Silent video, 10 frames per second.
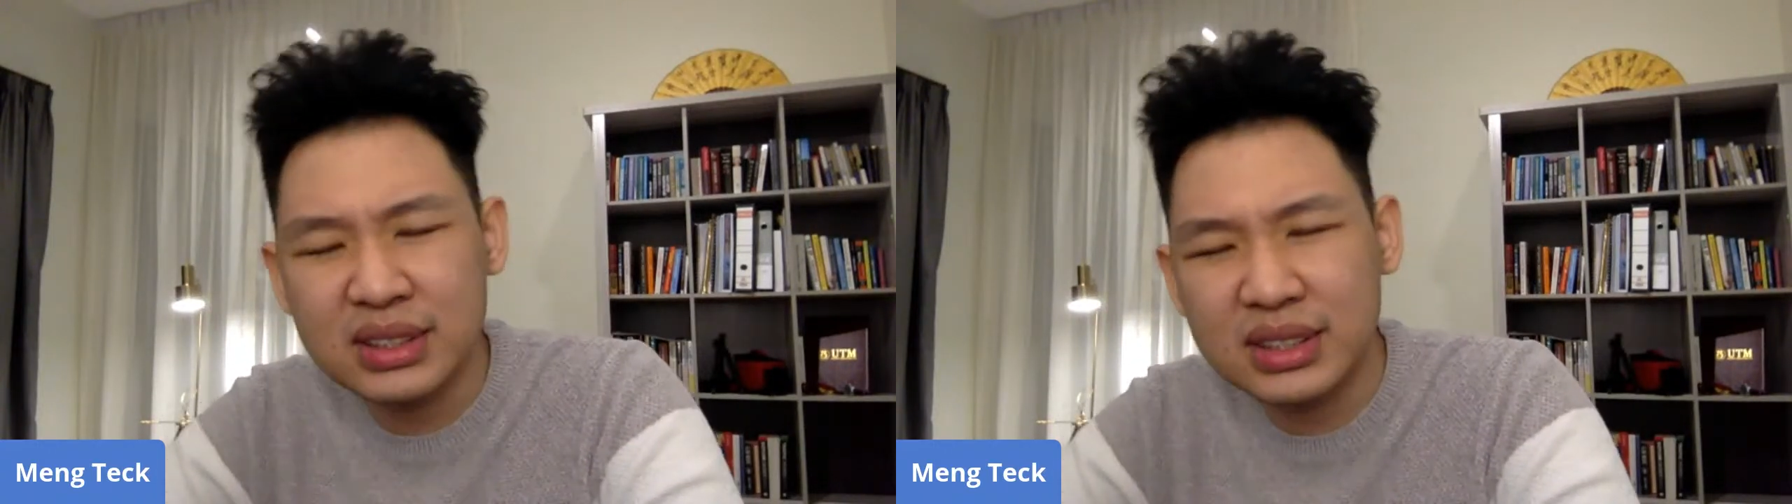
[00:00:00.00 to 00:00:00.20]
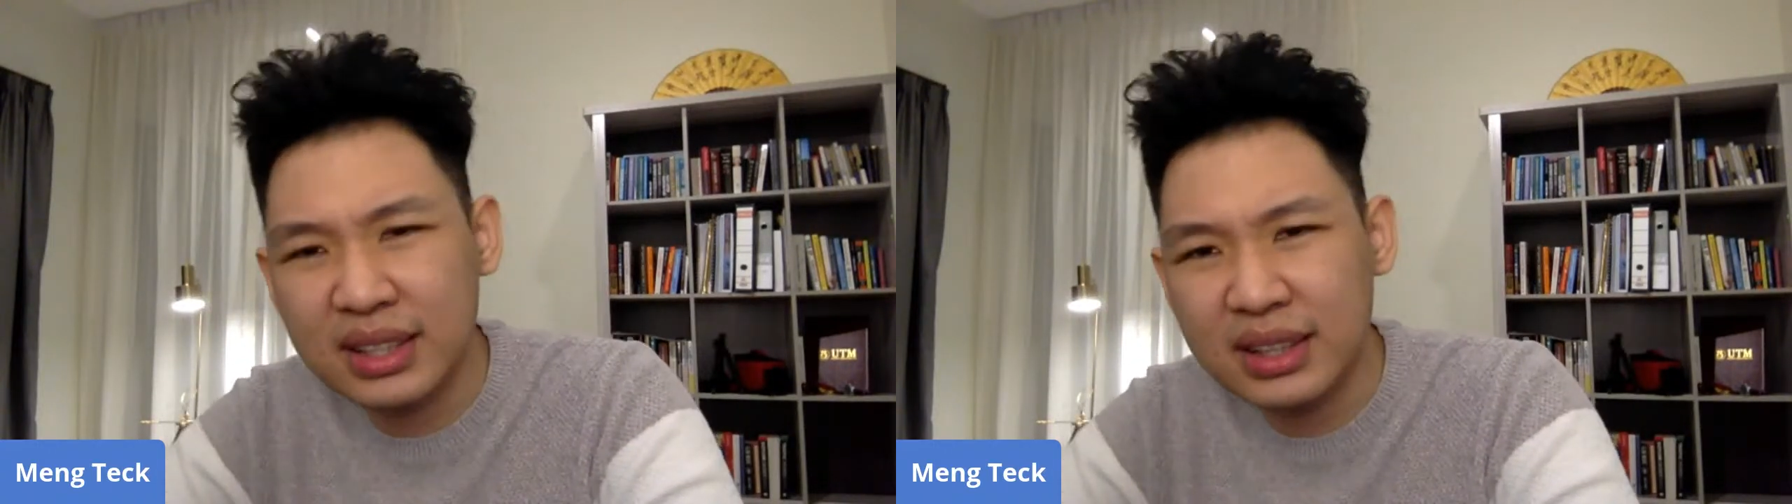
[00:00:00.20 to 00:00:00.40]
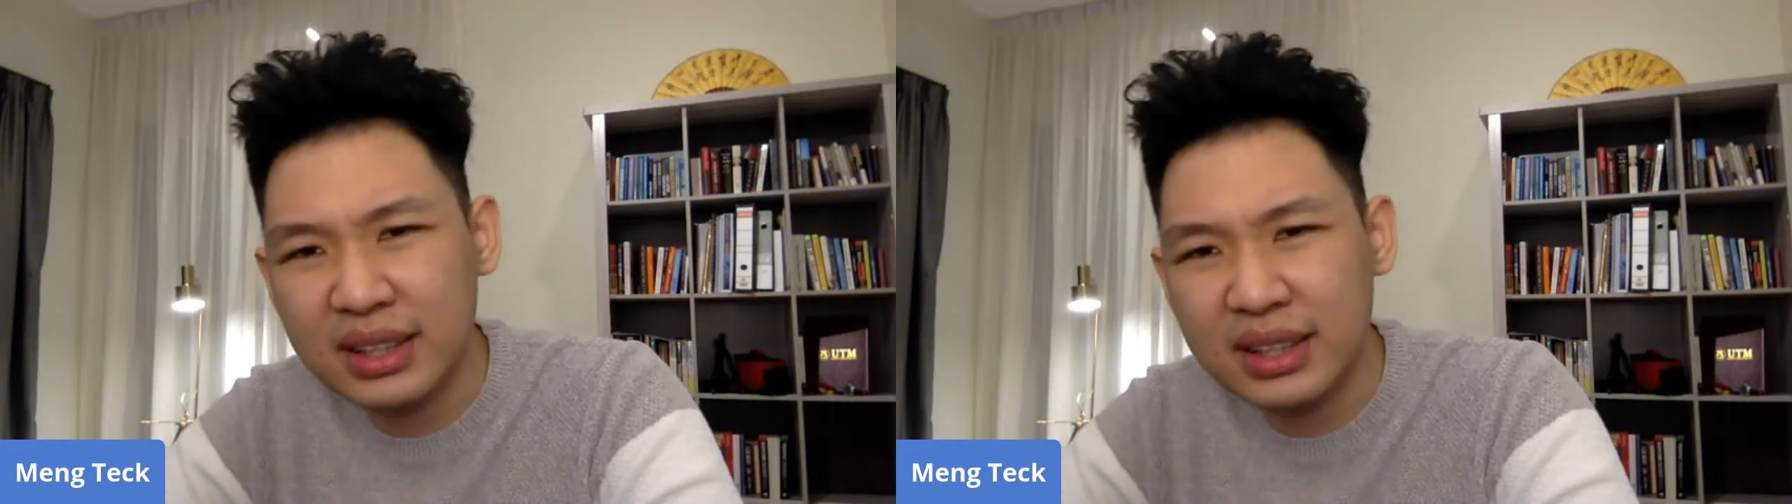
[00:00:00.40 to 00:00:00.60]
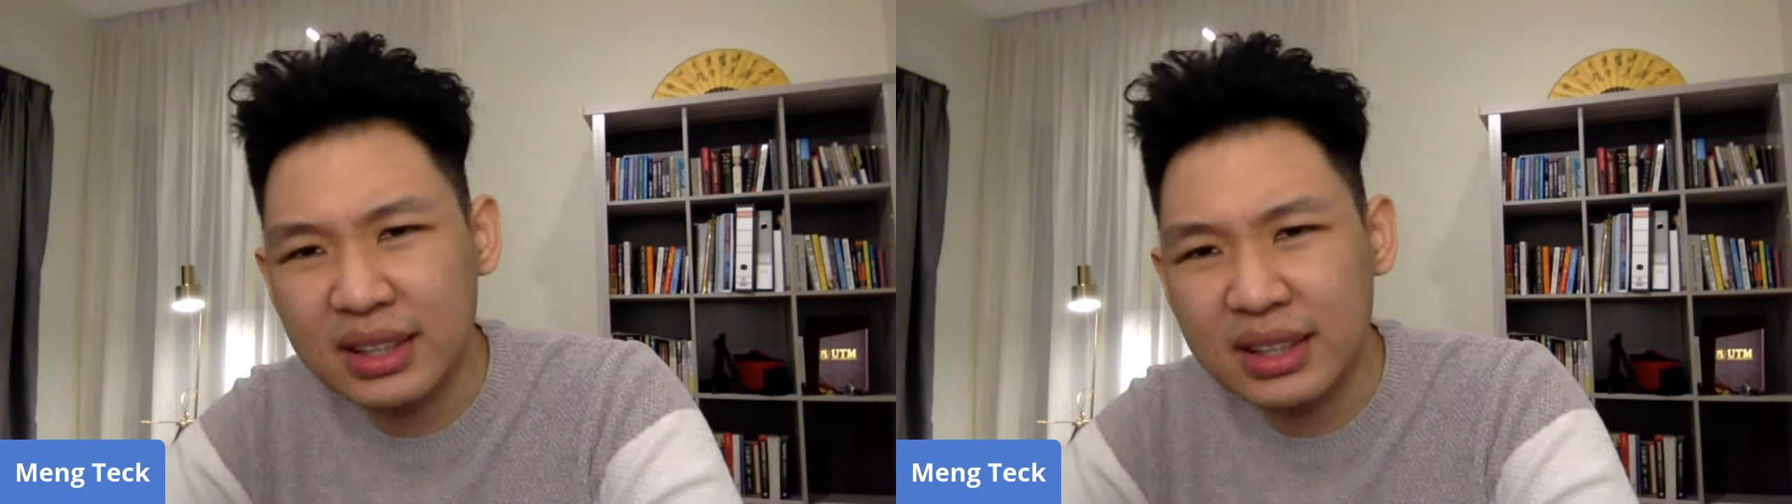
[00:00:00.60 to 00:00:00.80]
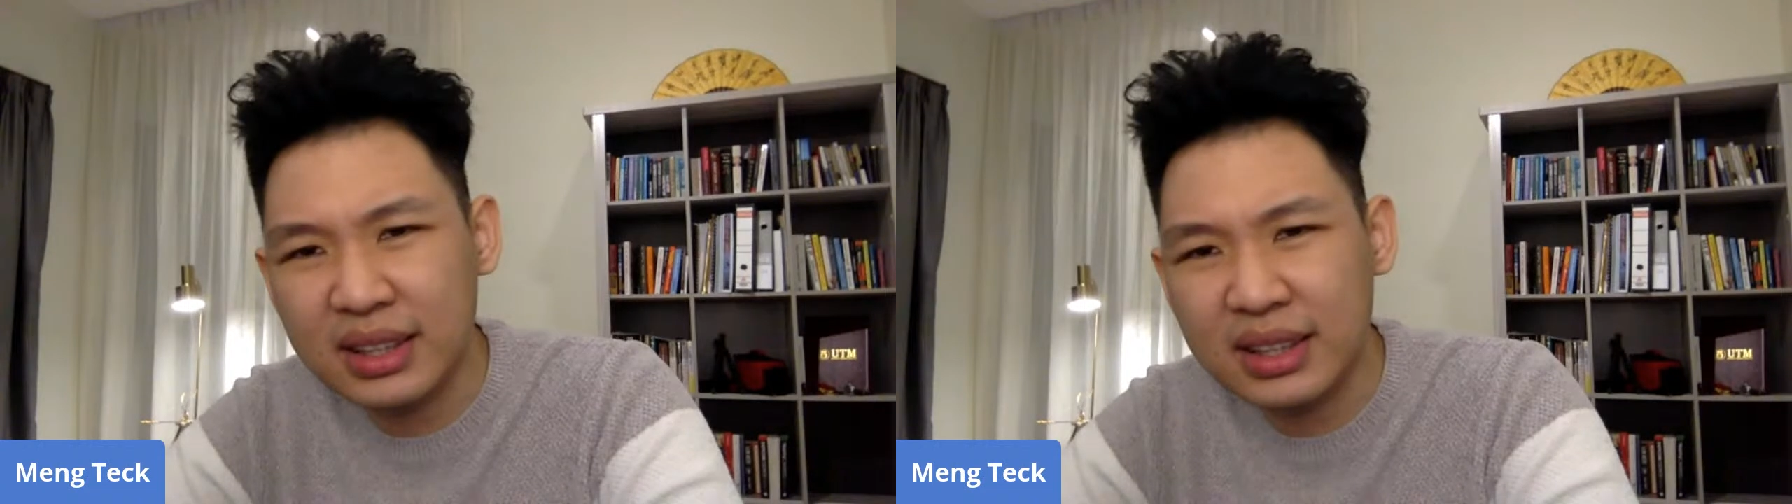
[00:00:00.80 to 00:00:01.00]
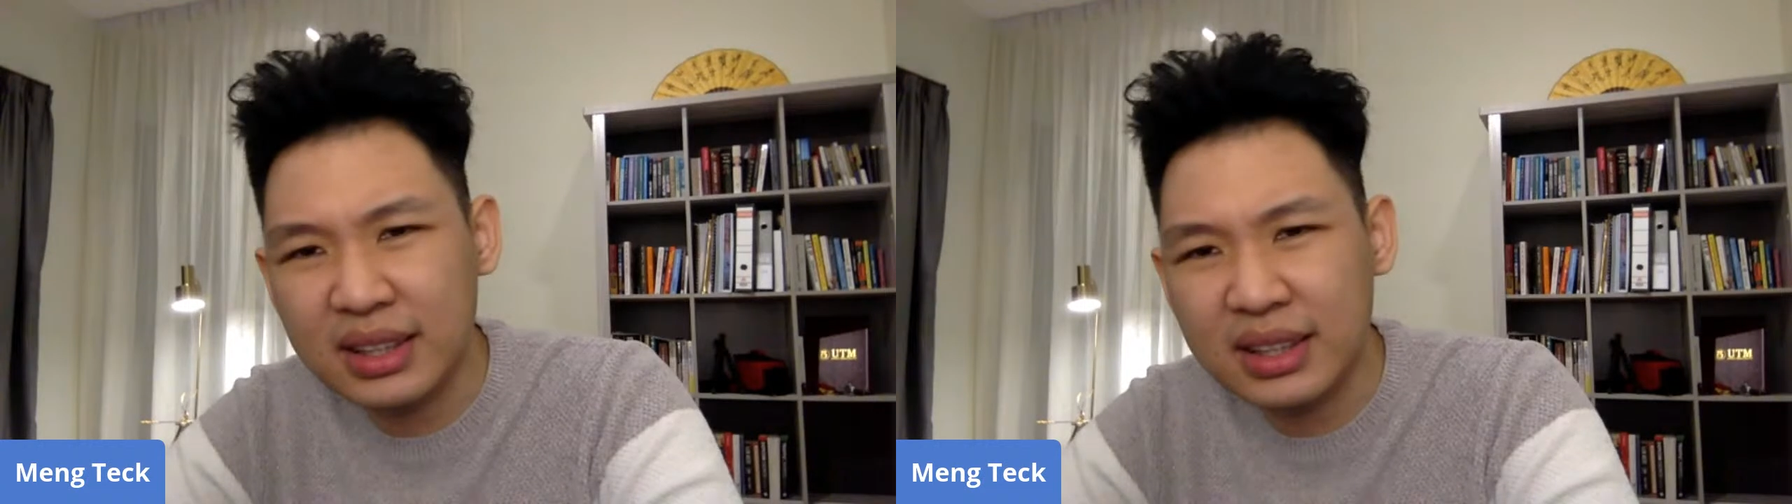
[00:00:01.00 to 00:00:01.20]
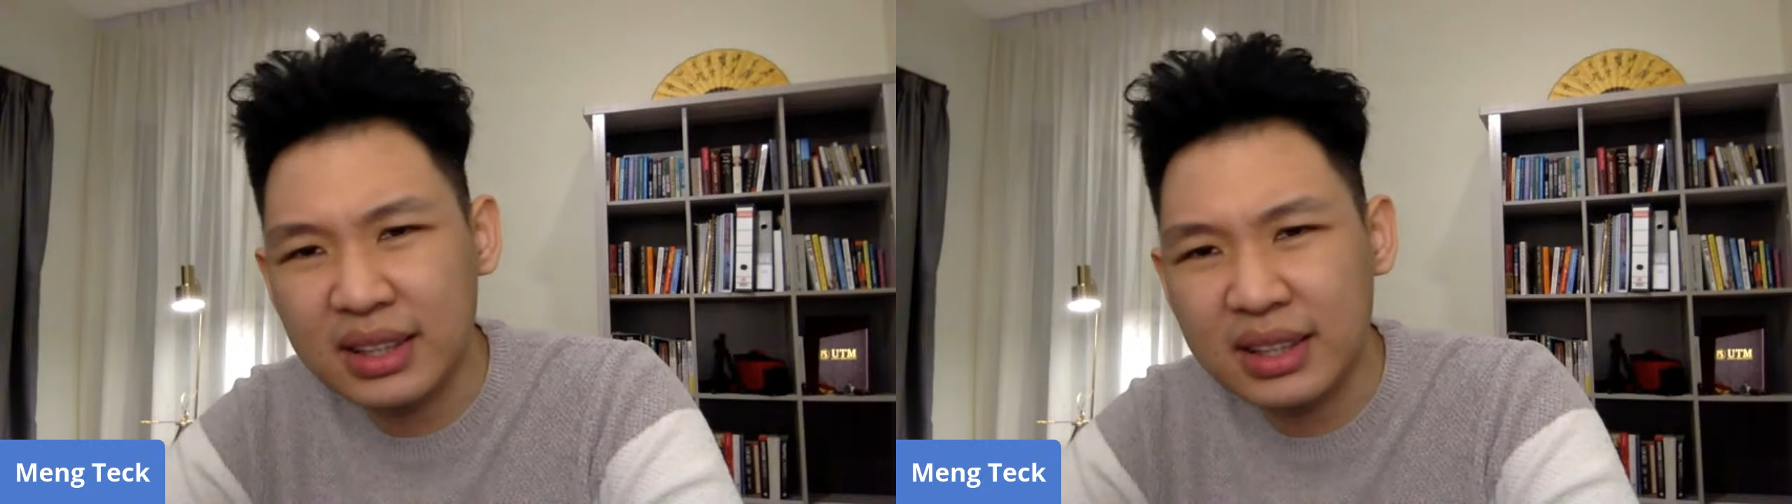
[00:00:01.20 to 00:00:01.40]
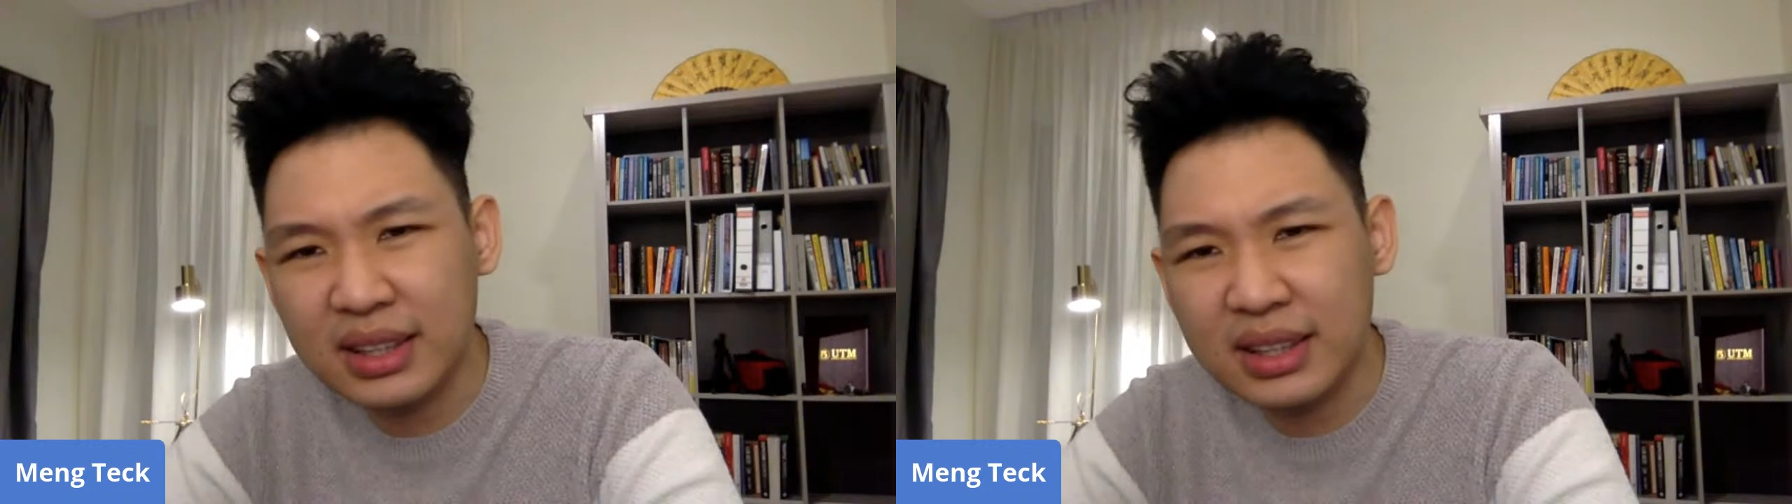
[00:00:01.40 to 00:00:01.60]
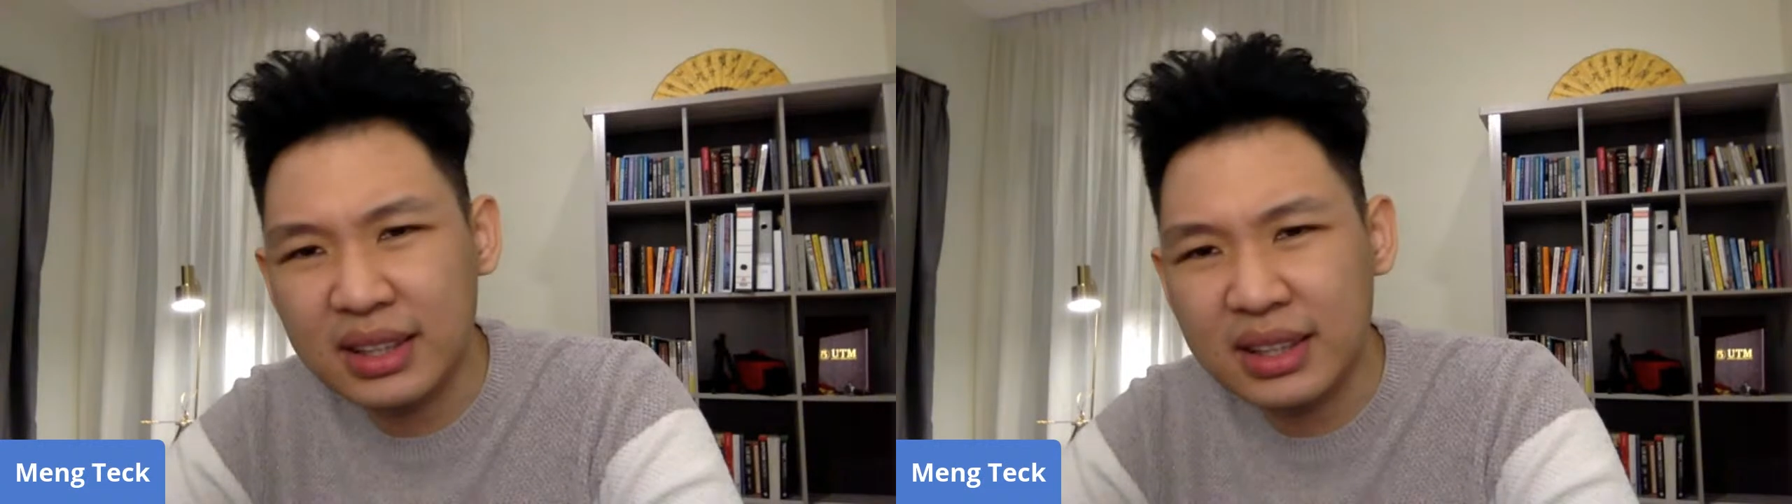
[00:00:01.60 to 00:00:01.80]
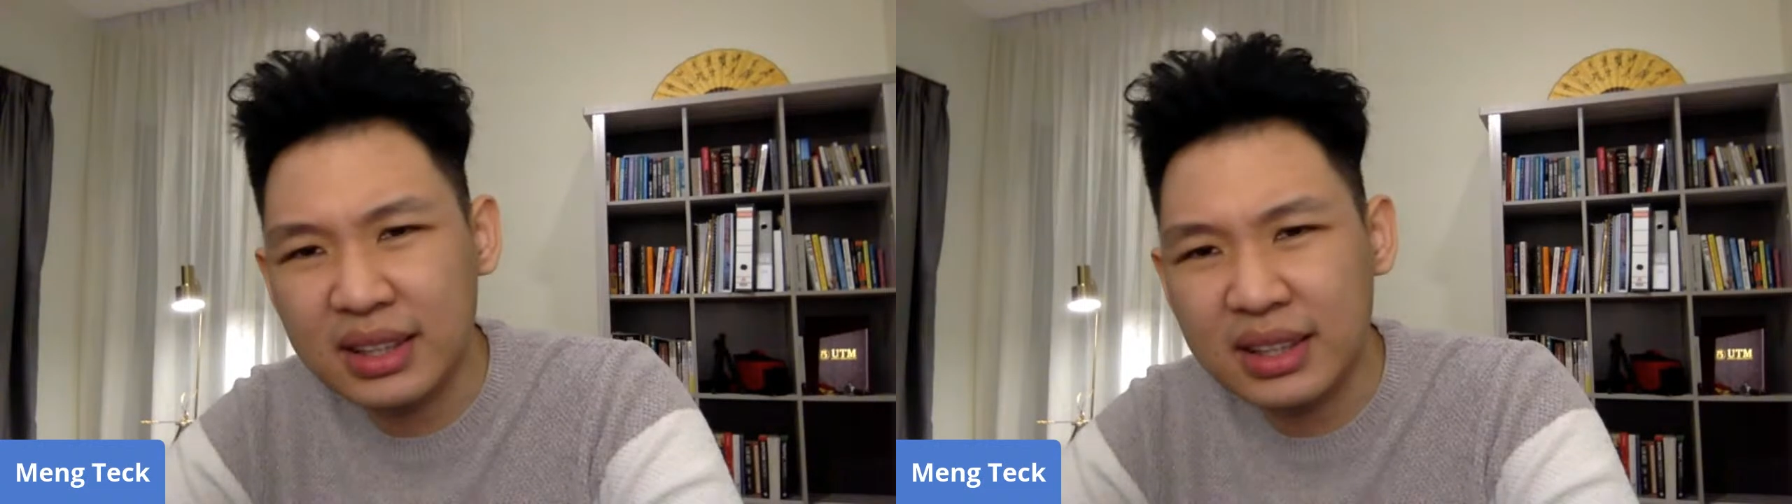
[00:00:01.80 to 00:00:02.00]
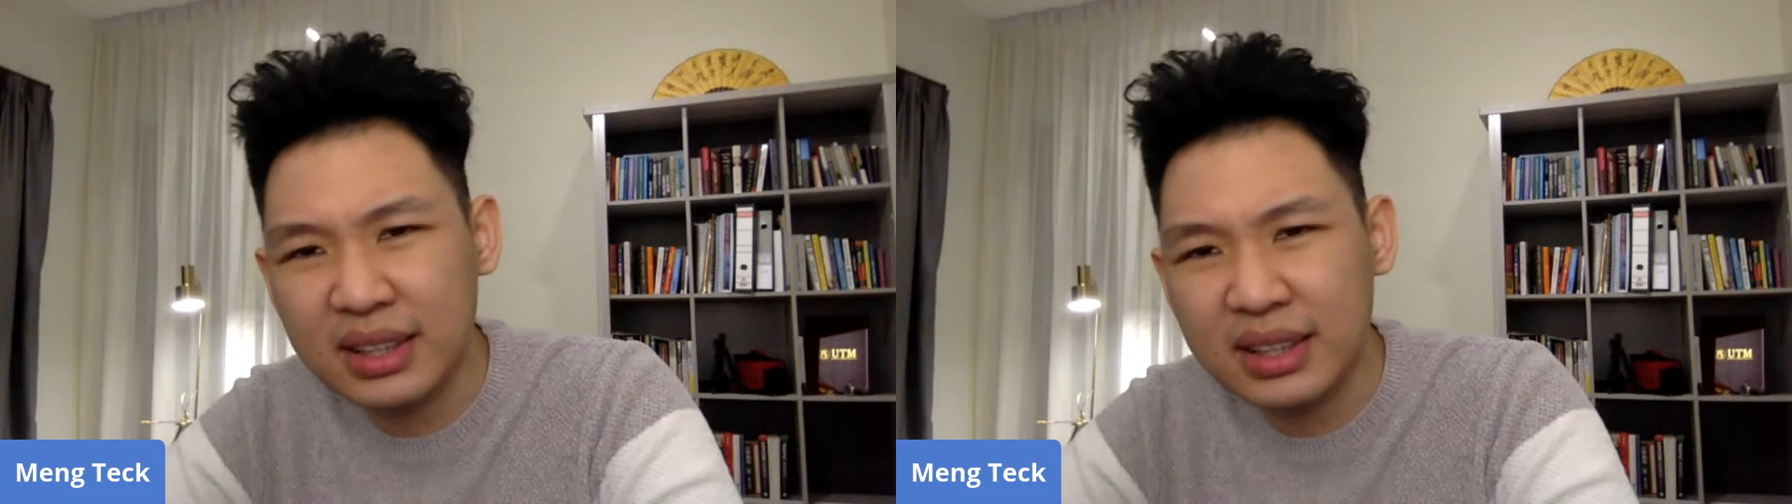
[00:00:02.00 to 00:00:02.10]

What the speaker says: this NTPM, right?